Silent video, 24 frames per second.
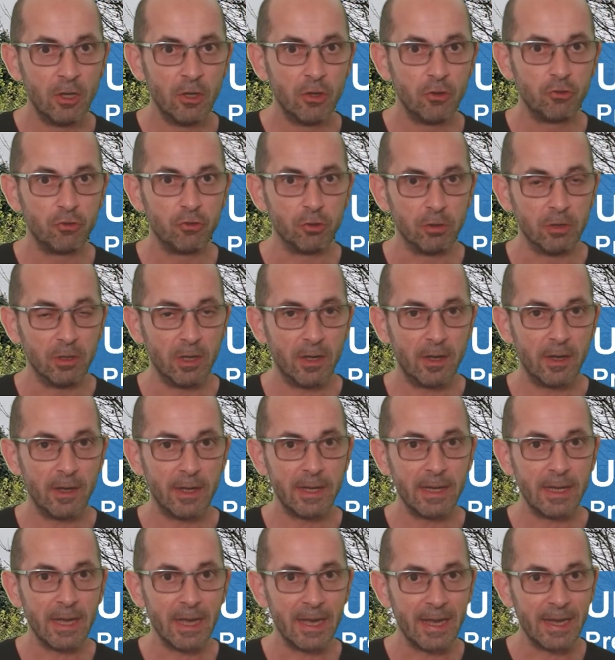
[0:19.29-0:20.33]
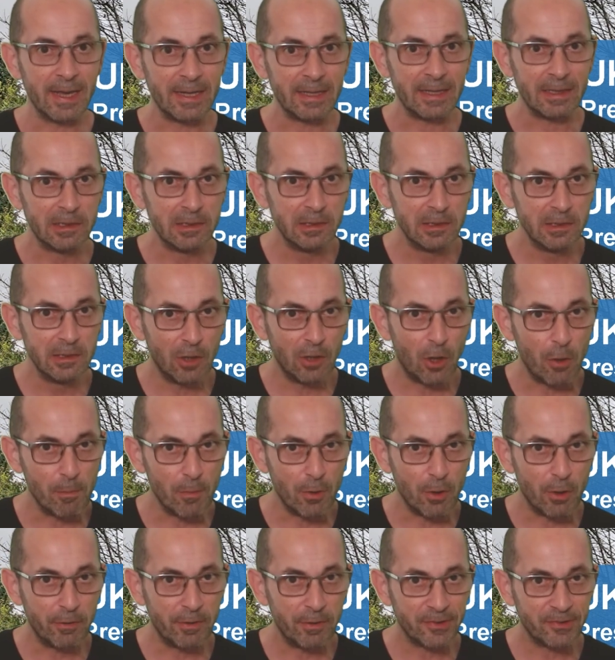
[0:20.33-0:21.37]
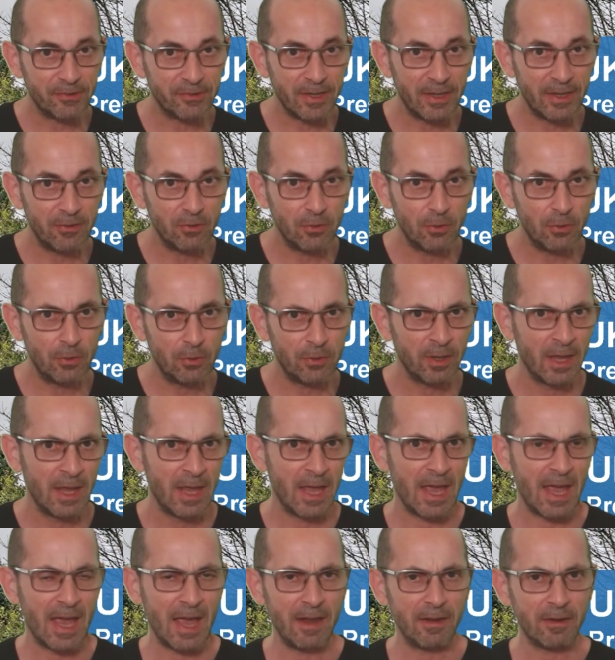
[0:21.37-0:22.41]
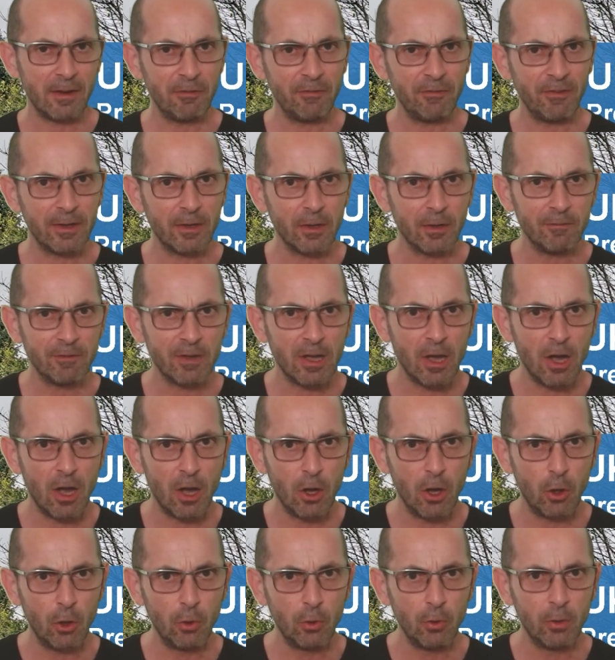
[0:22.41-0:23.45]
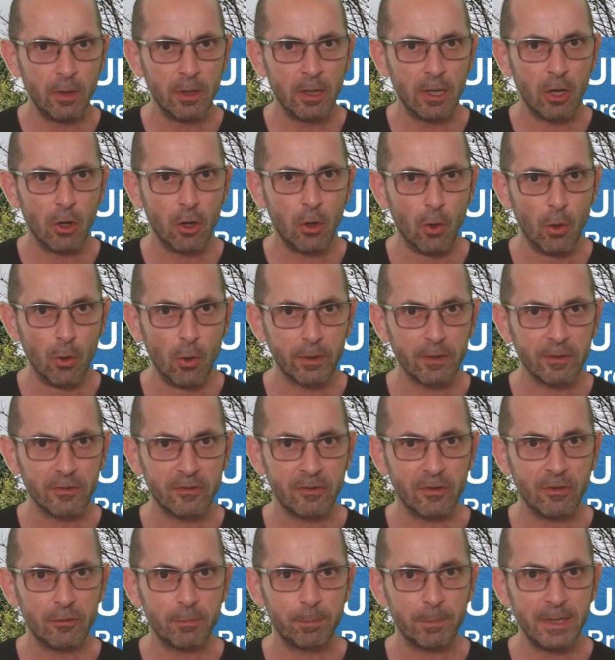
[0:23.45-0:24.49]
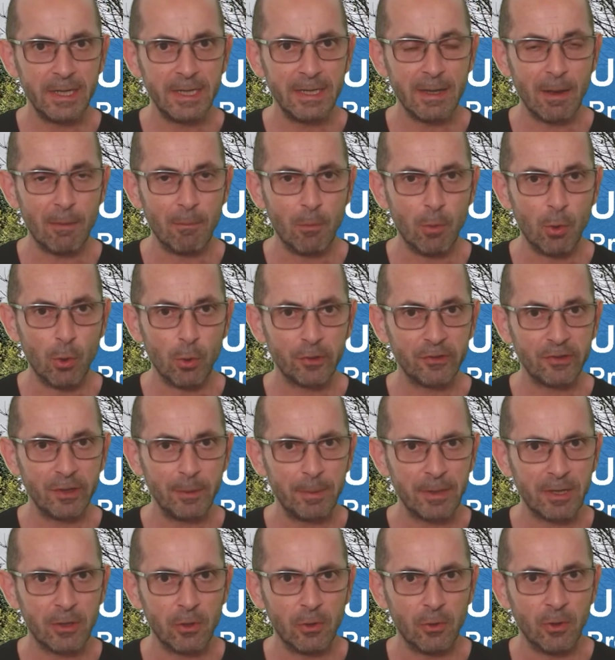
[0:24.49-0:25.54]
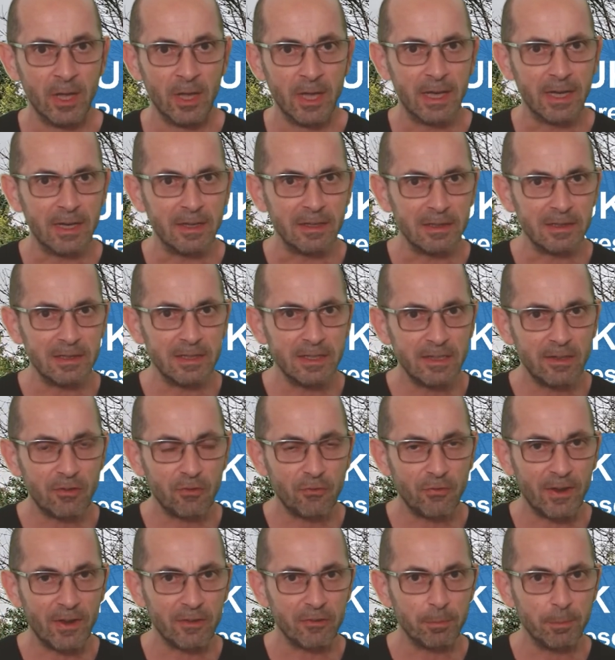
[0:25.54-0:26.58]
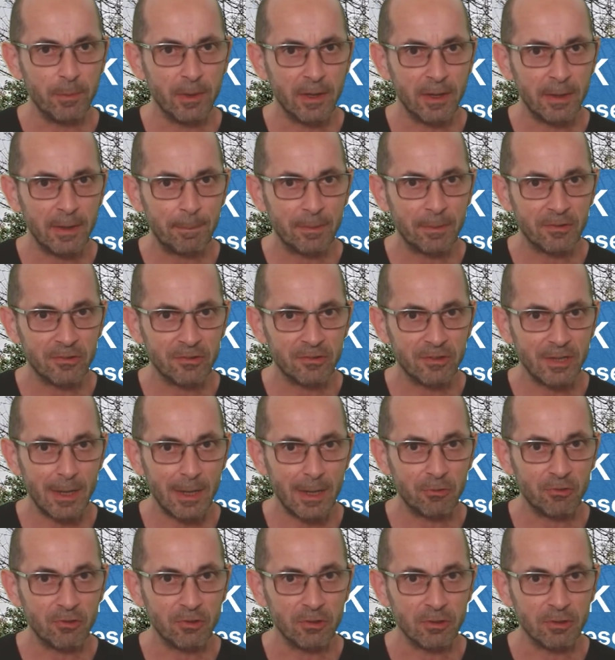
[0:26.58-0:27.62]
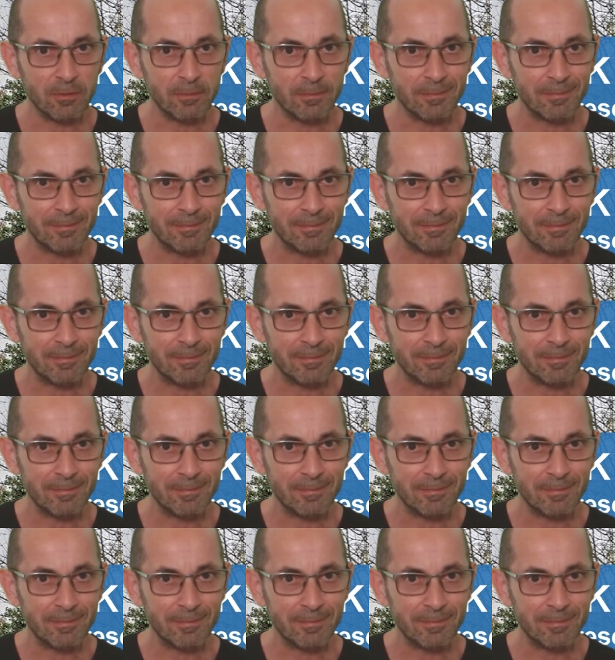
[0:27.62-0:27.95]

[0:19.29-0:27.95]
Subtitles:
July a lot more unsettled, and I think on the whole, August has been more typical. At least that's my perception.